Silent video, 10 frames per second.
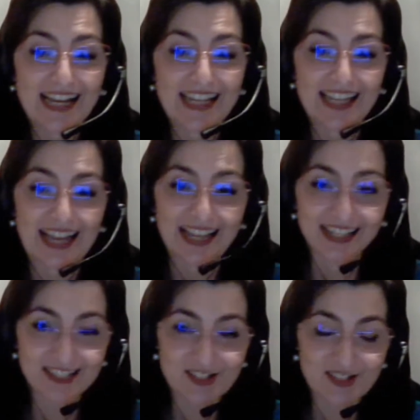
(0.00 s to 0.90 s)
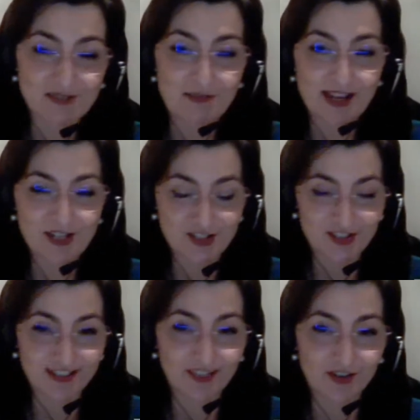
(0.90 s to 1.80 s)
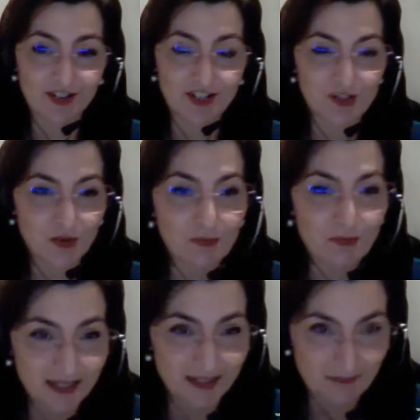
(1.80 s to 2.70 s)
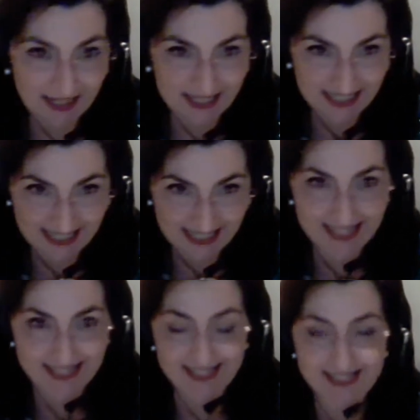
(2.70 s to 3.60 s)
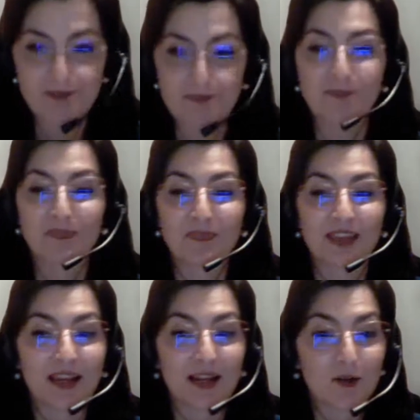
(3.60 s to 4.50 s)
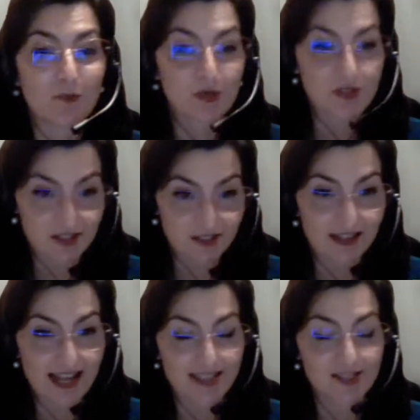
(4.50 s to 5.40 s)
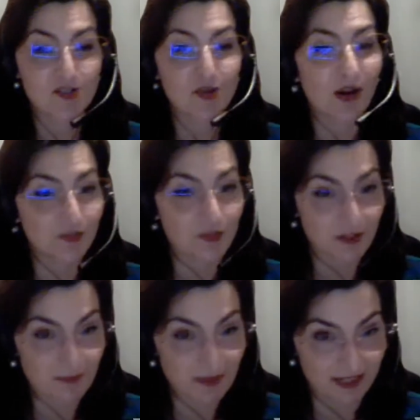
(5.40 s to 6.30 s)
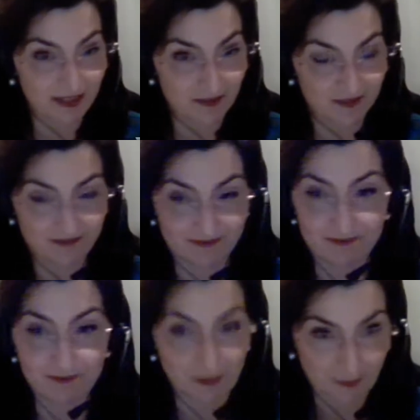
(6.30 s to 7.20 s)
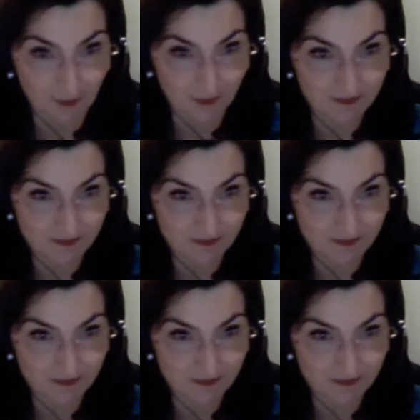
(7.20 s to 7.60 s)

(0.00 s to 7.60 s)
Laila just mentioned 32 million pending cases. Brazil has 200 million people.